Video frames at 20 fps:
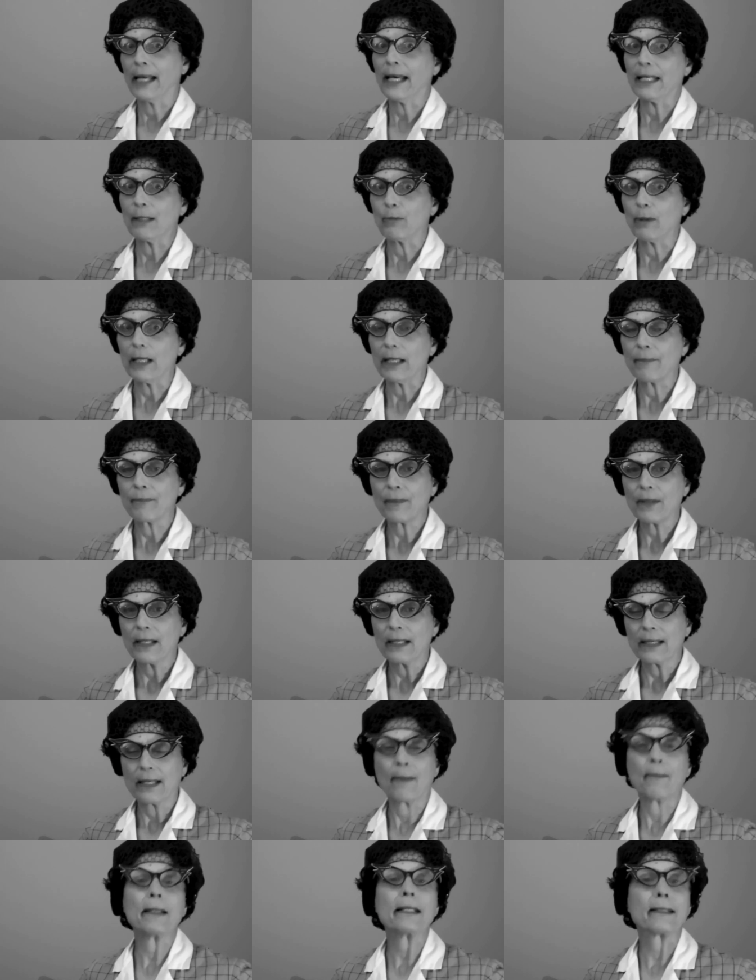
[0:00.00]
Anyway,
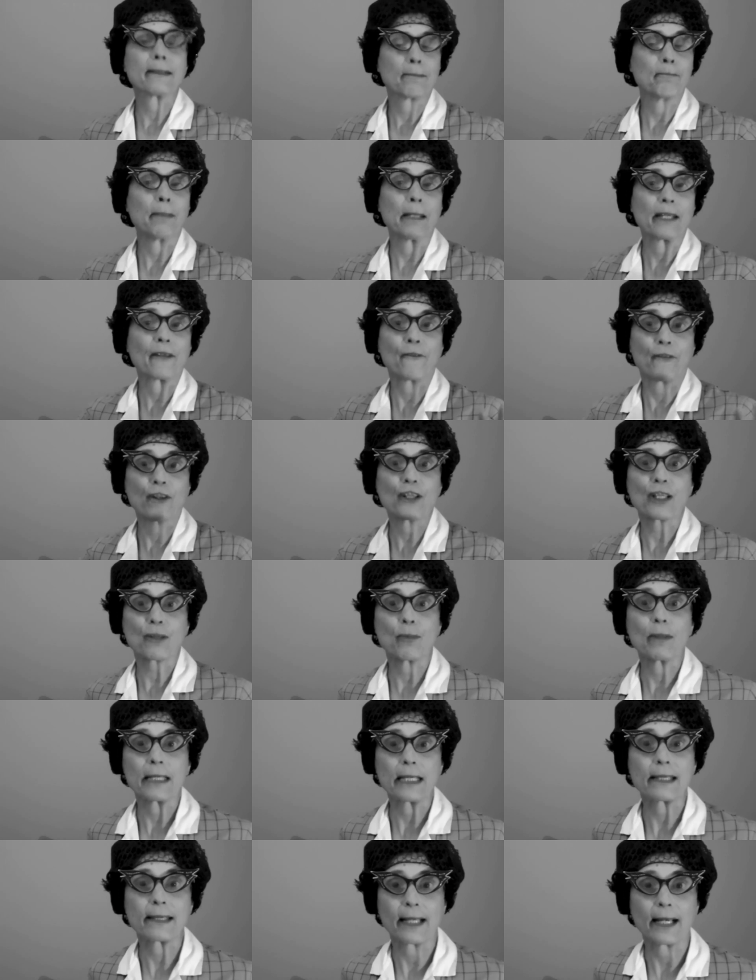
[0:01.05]
let me be the first
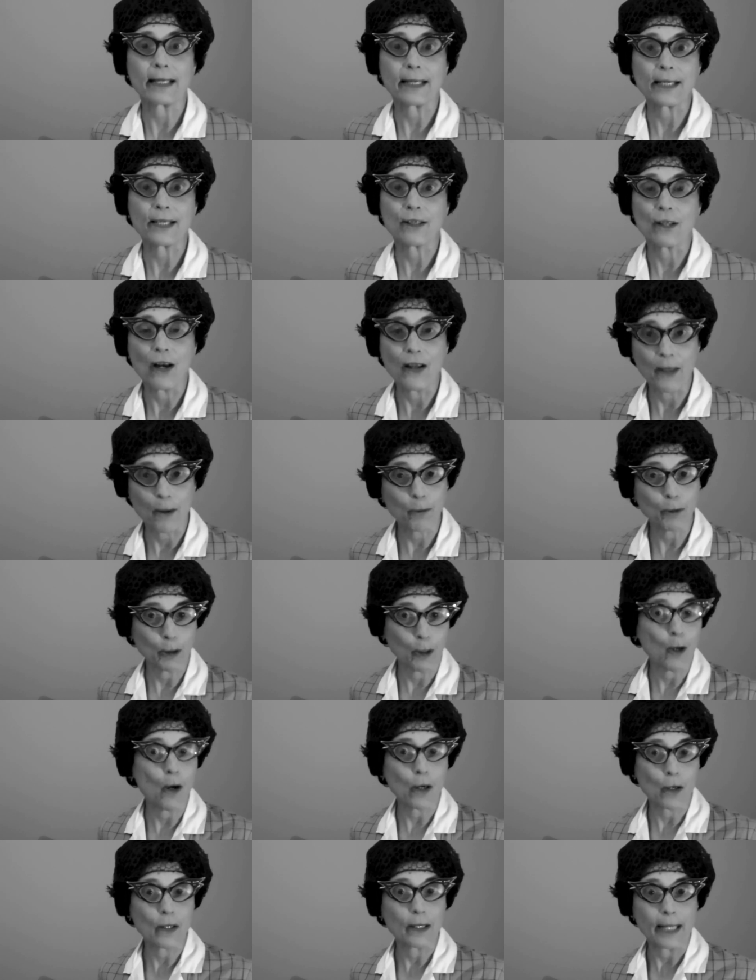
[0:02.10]
one to tell you, doll, that
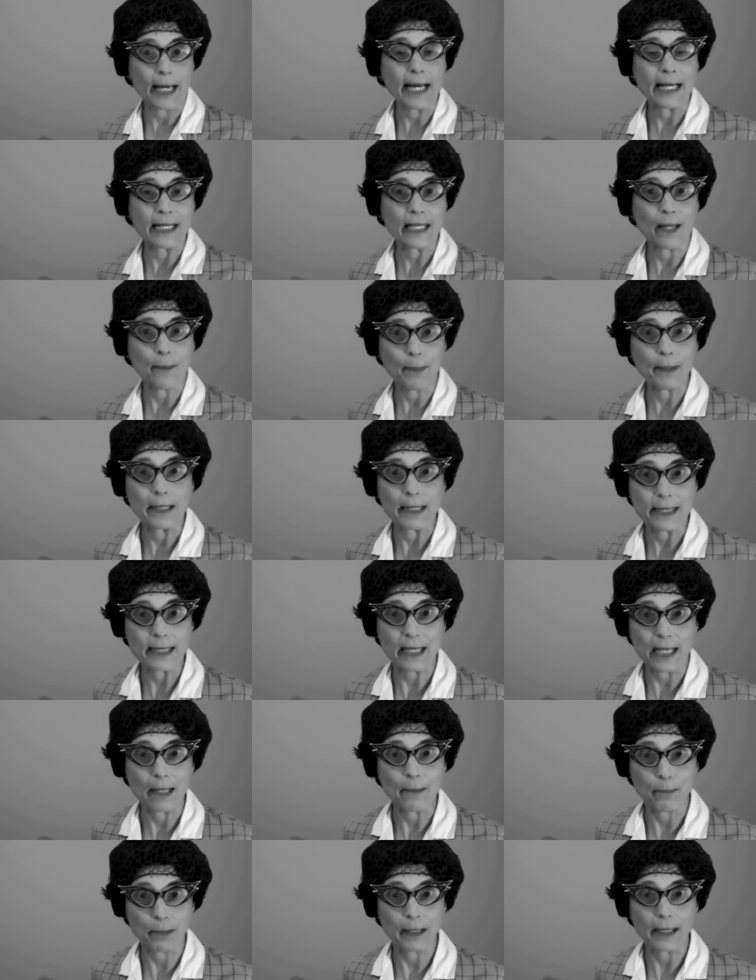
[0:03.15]
we're all going to end up in the
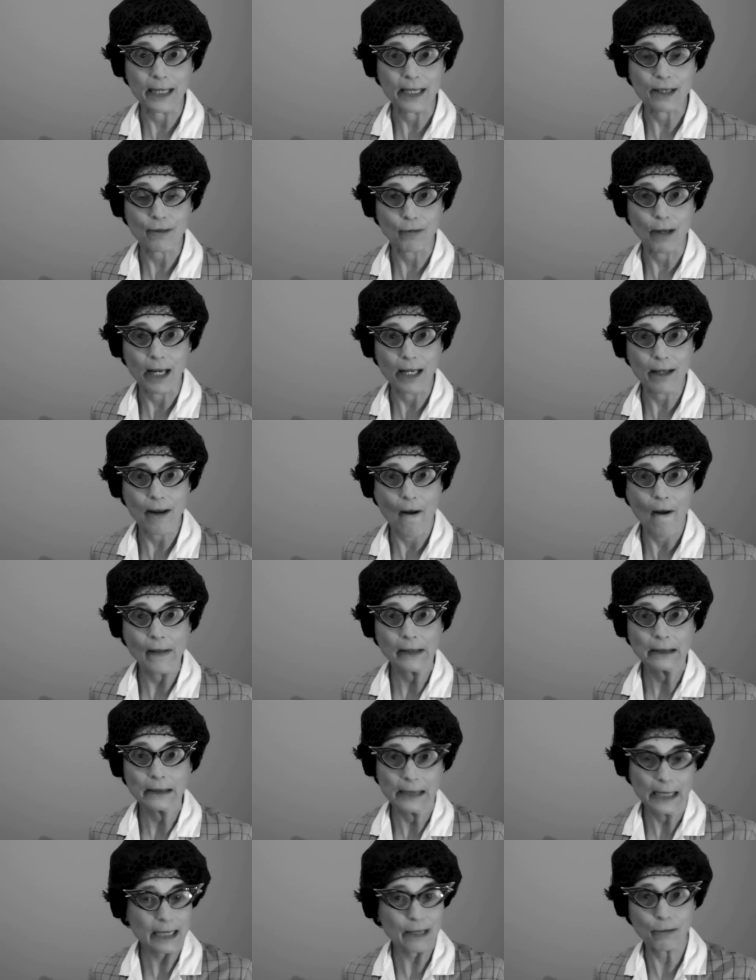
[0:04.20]
same place, right?
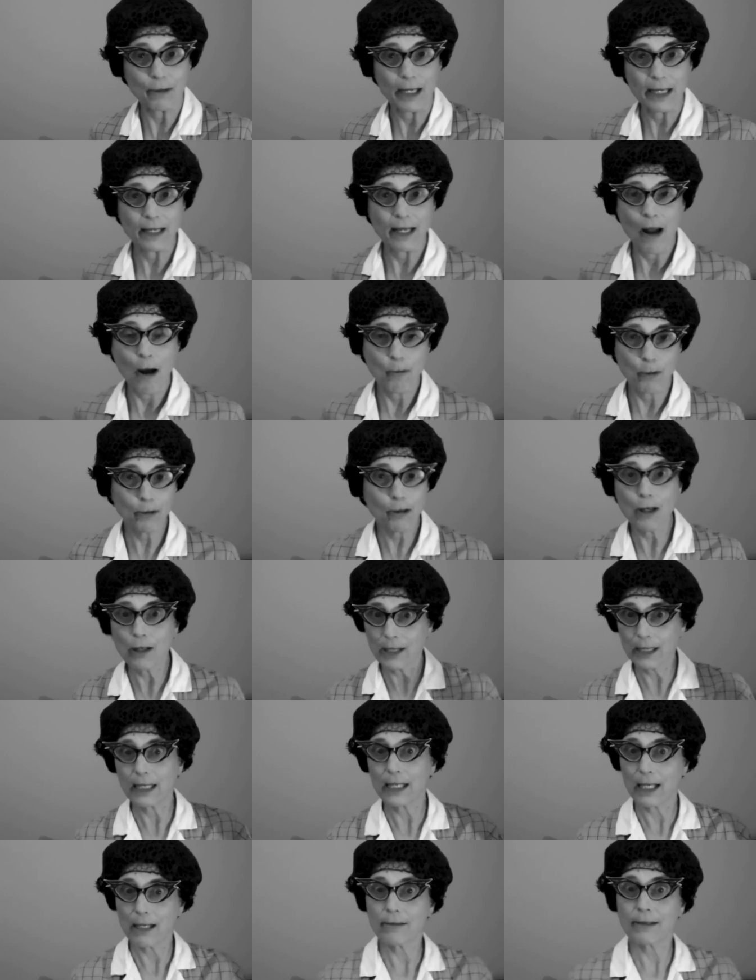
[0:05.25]
That's right. We're all
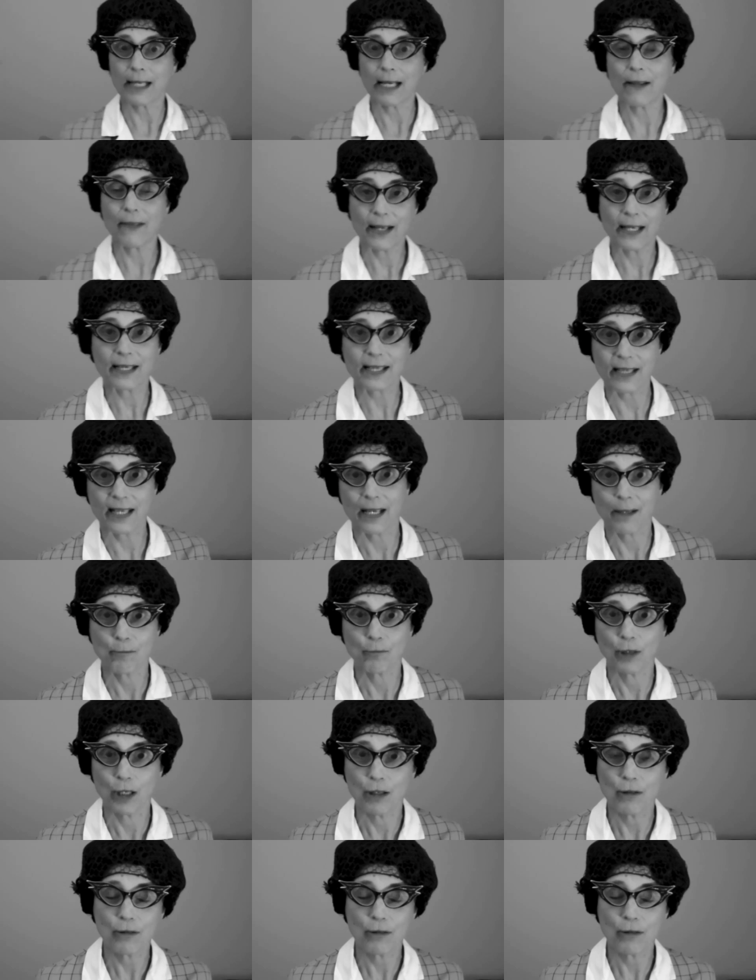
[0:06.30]
going to go down that same